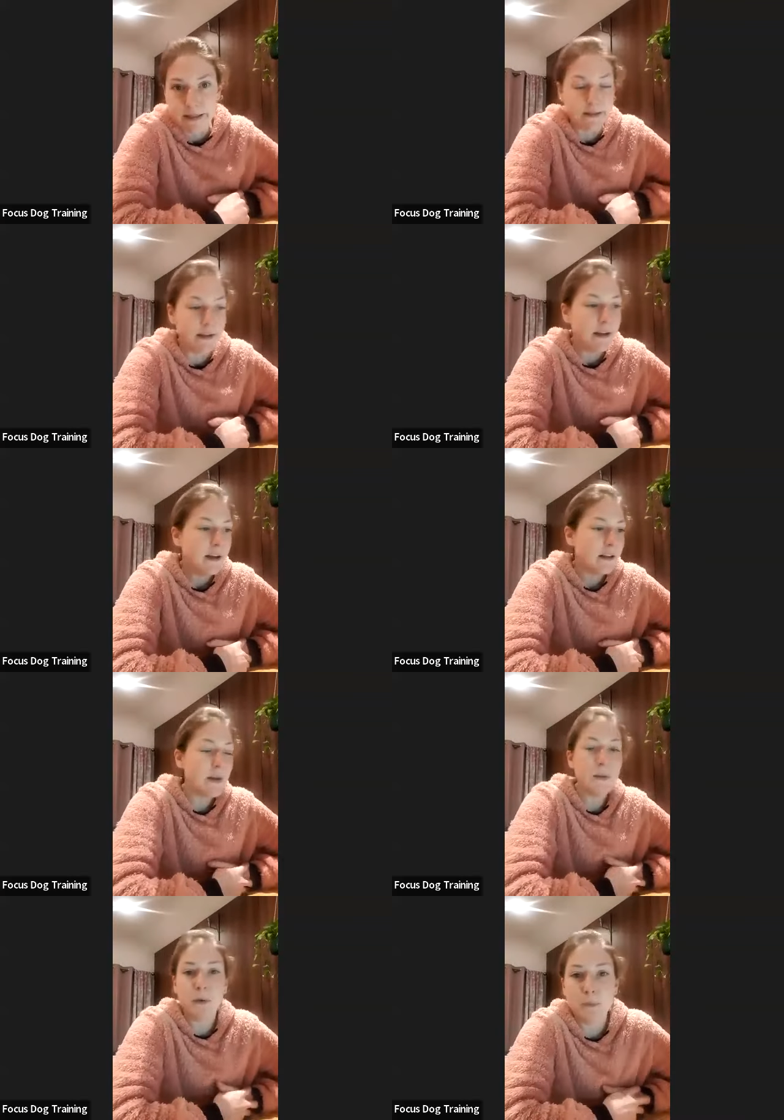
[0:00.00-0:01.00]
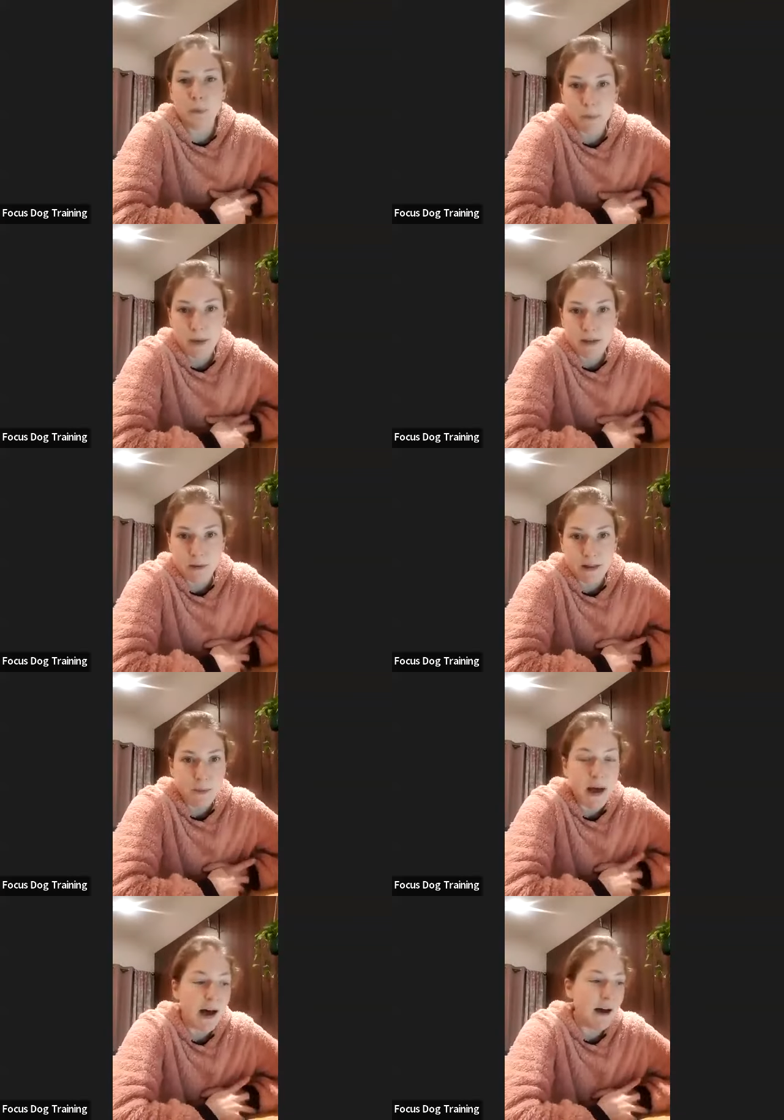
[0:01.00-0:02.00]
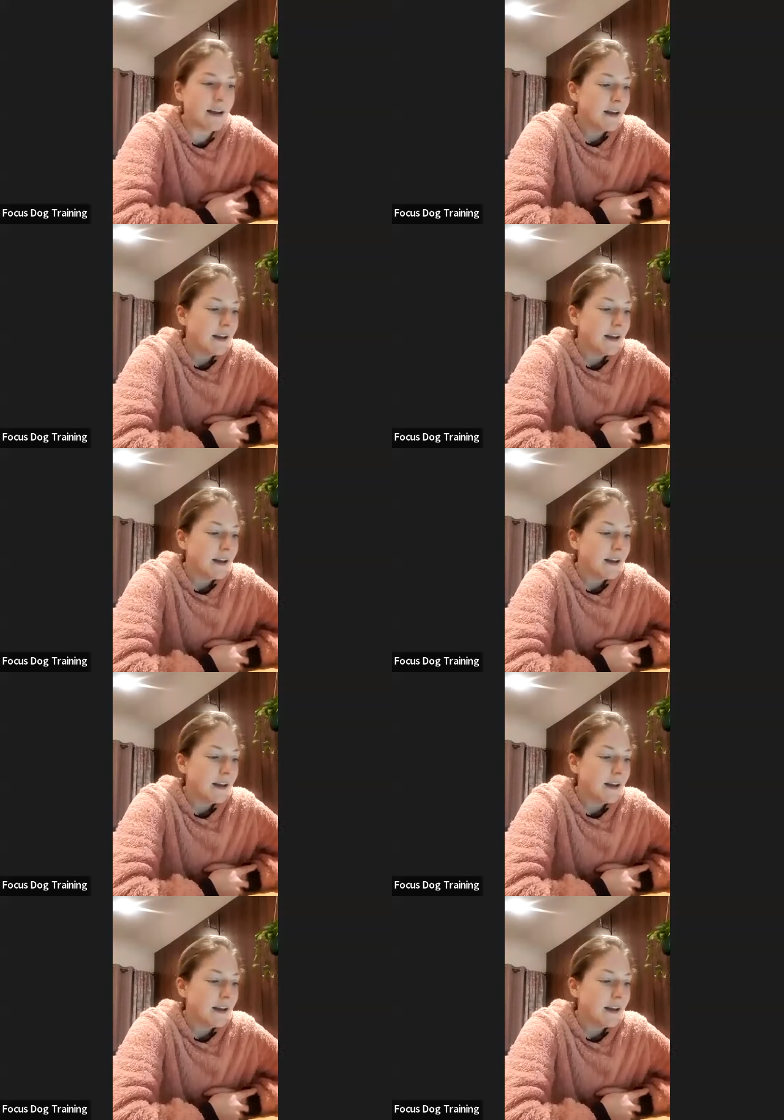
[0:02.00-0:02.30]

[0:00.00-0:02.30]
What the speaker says: and the people that we bump into in the park,